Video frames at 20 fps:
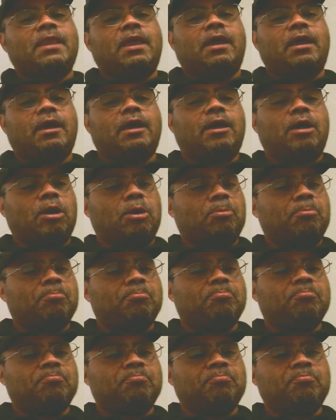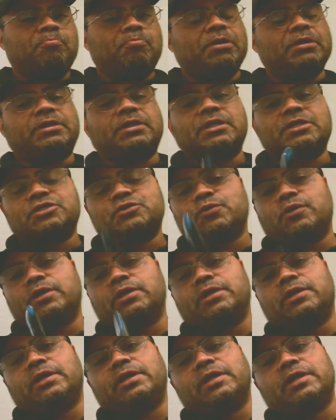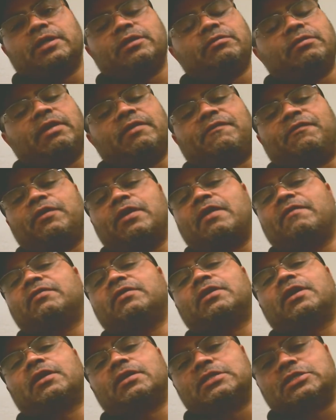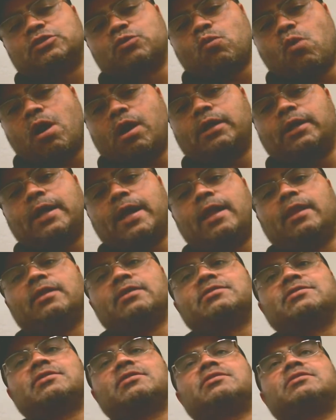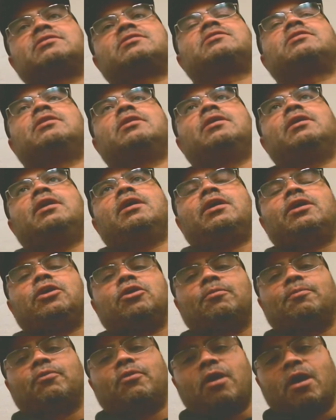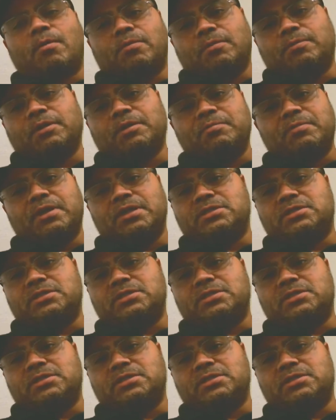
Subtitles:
But this one, if you haven't done a SWOT analysis, you're probably